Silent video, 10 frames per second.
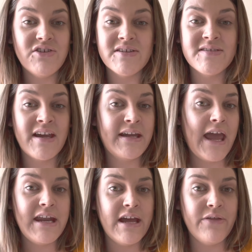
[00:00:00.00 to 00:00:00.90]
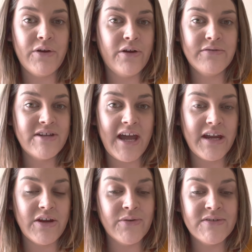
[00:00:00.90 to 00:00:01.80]
just like any other
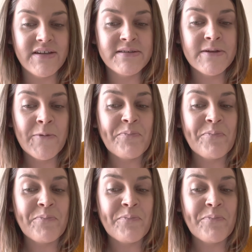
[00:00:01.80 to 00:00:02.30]
diagnosis.